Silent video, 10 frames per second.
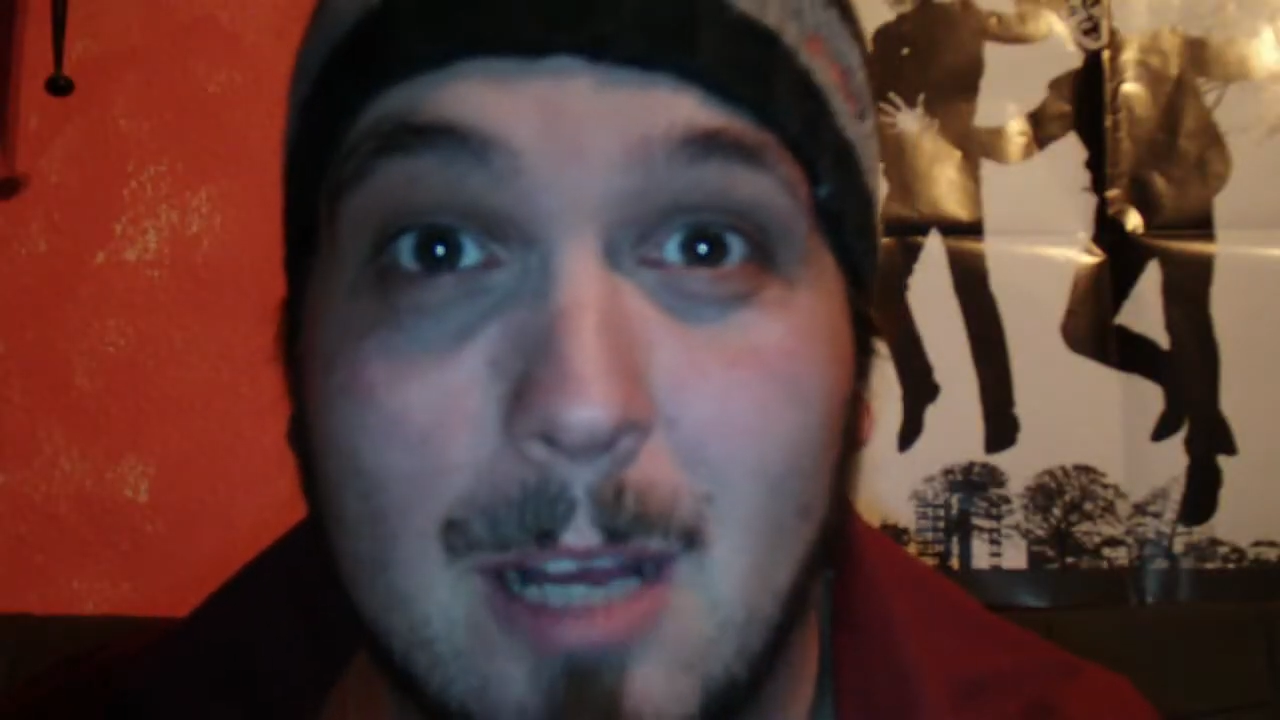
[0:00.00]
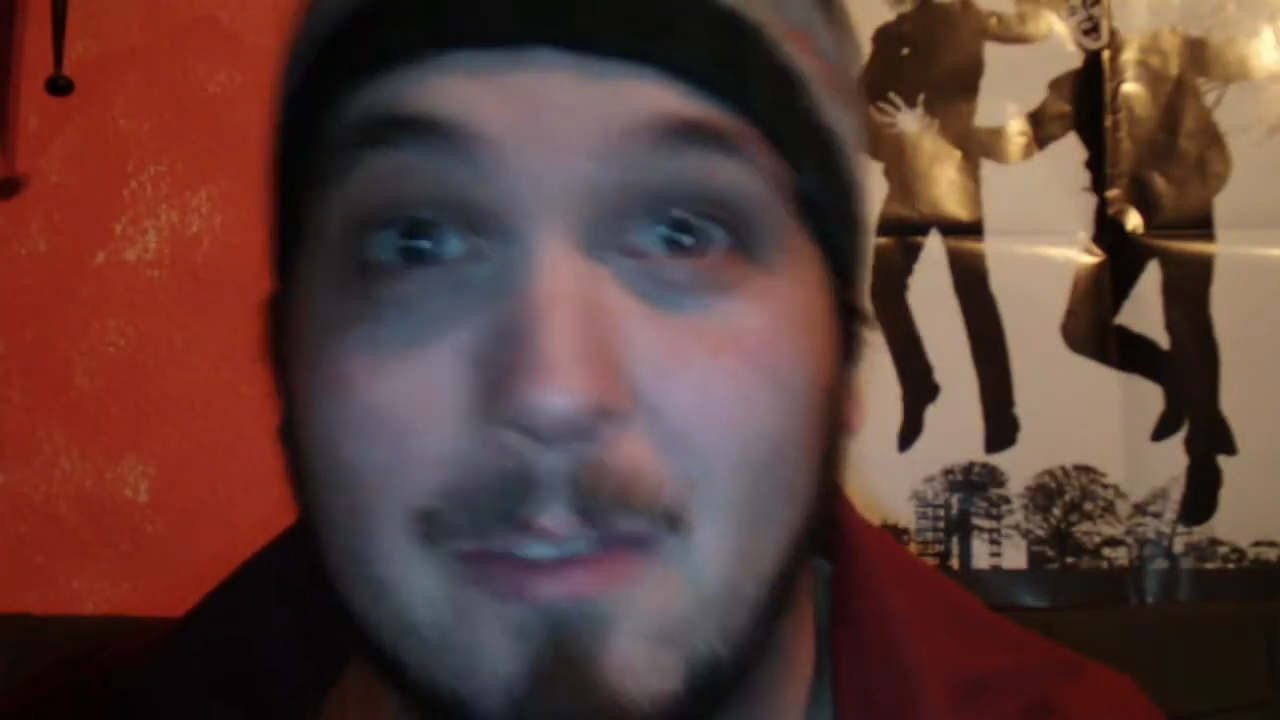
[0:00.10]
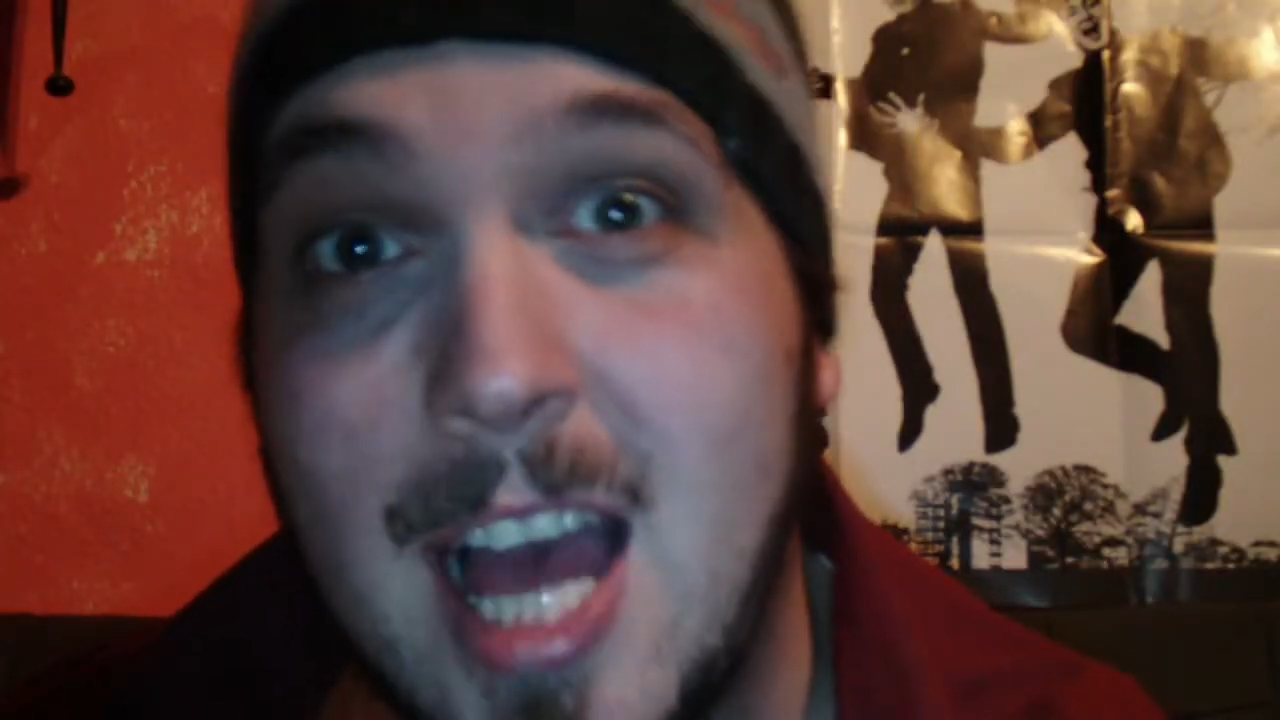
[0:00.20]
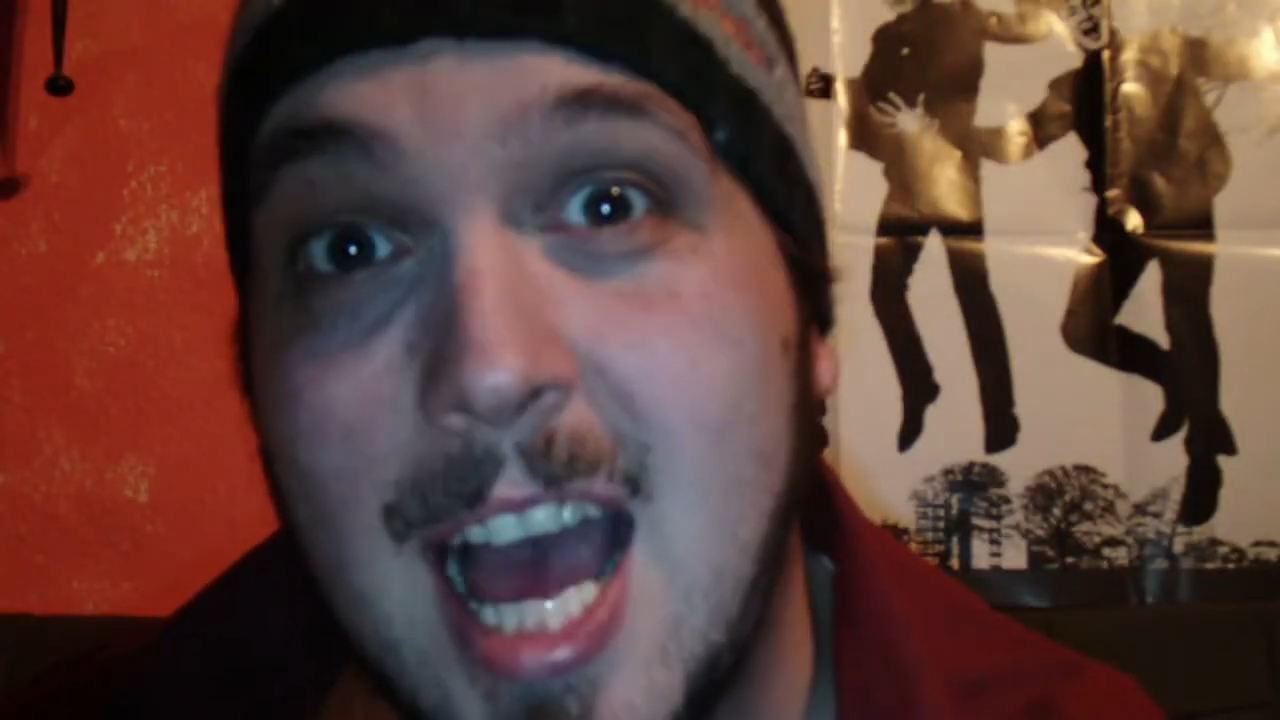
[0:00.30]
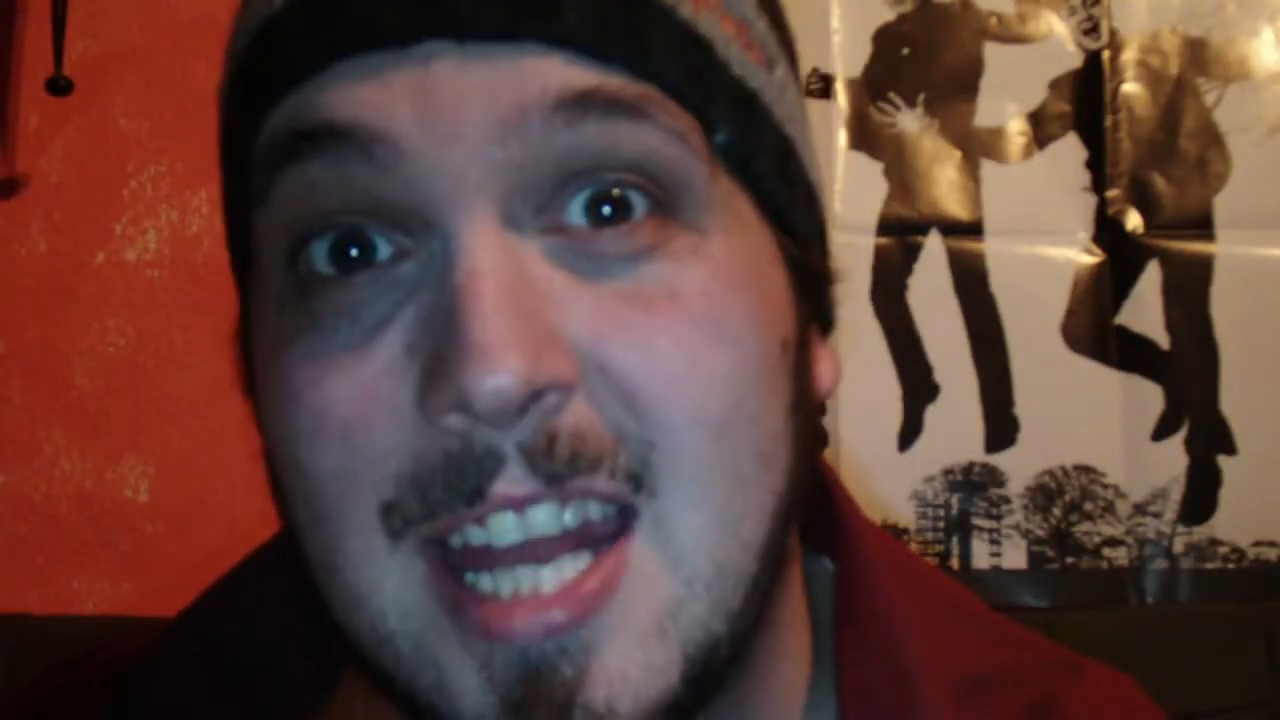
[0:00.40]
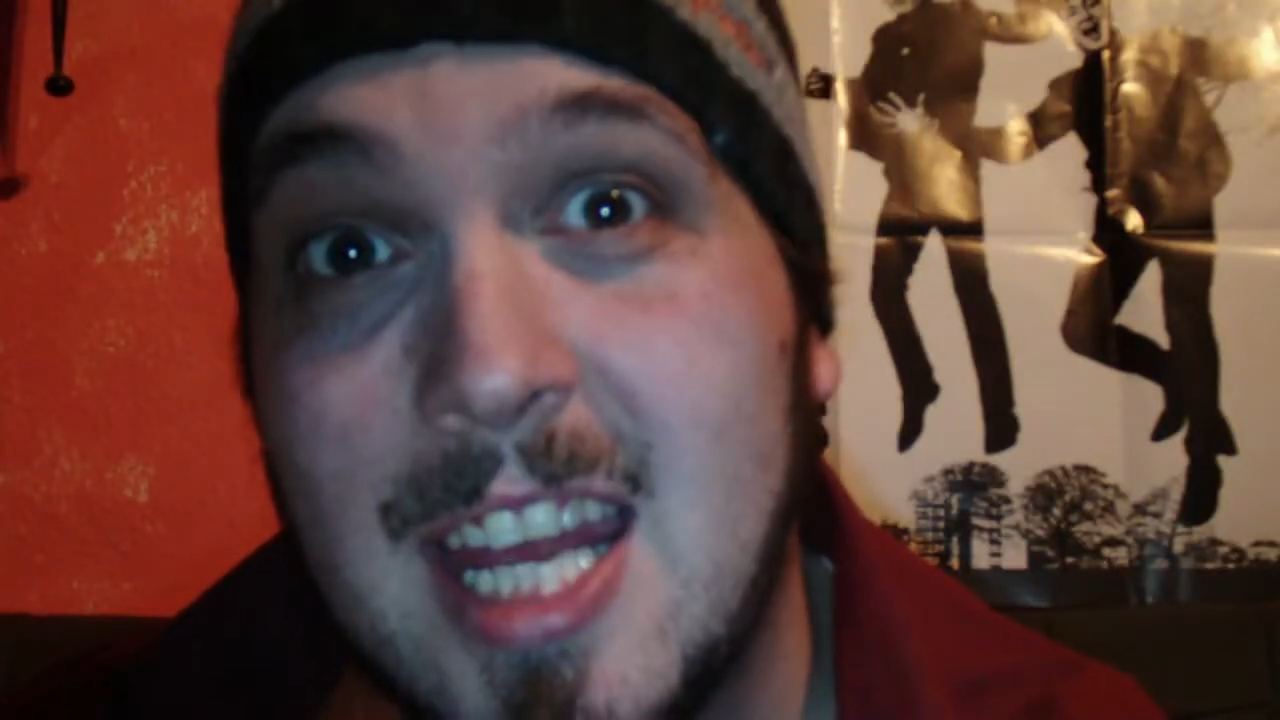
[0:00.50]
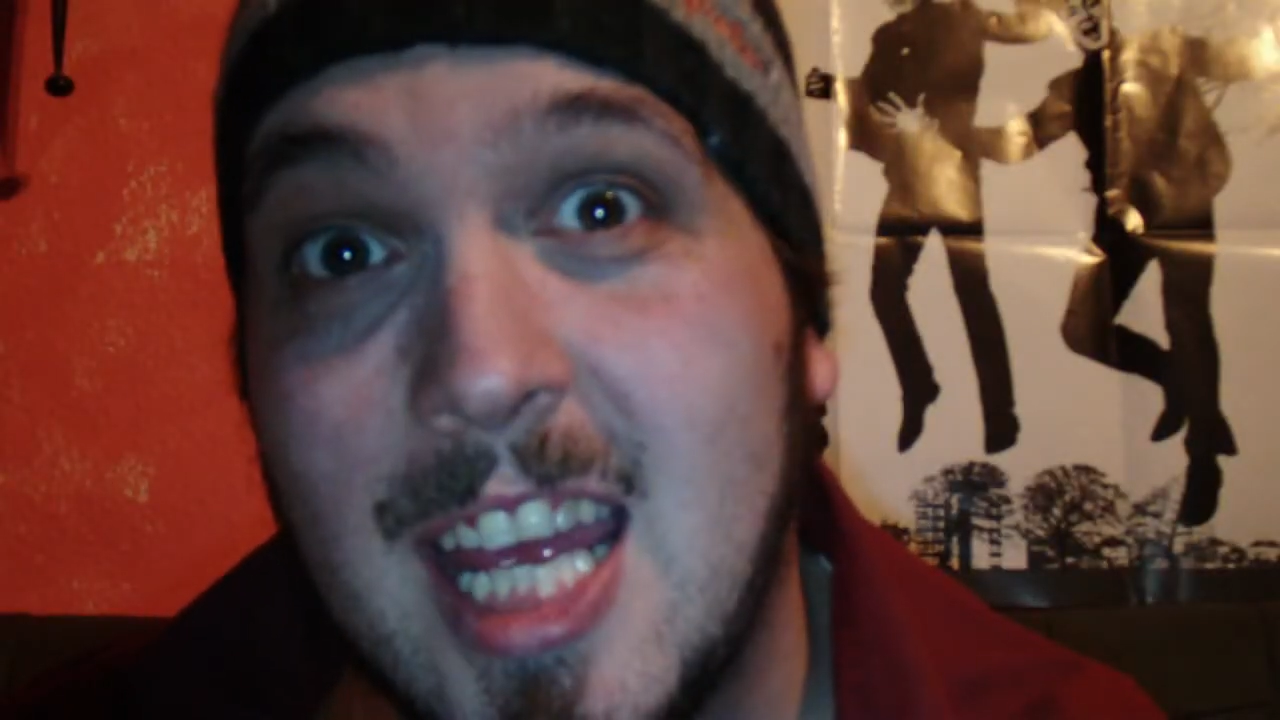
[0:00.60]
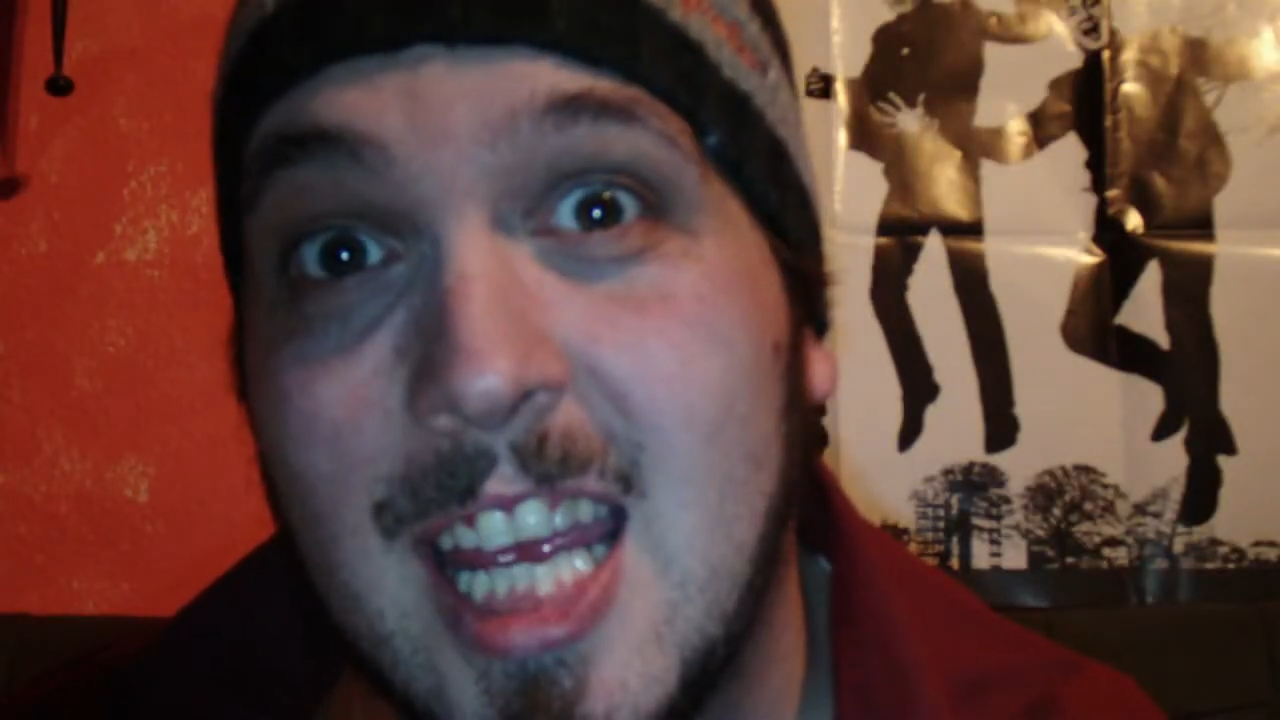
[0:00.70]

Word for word: of that?